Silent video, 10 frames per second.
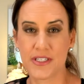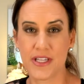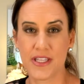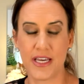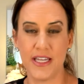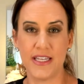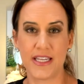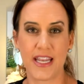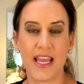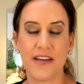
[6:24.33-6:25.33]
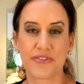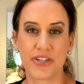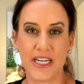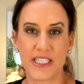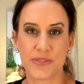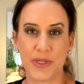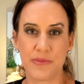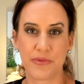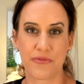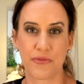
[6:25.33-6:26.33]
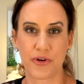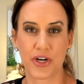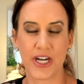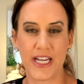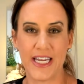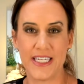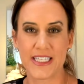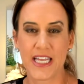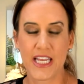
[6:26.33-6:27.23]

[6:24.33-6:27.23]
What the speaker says: than it ever has been before. And,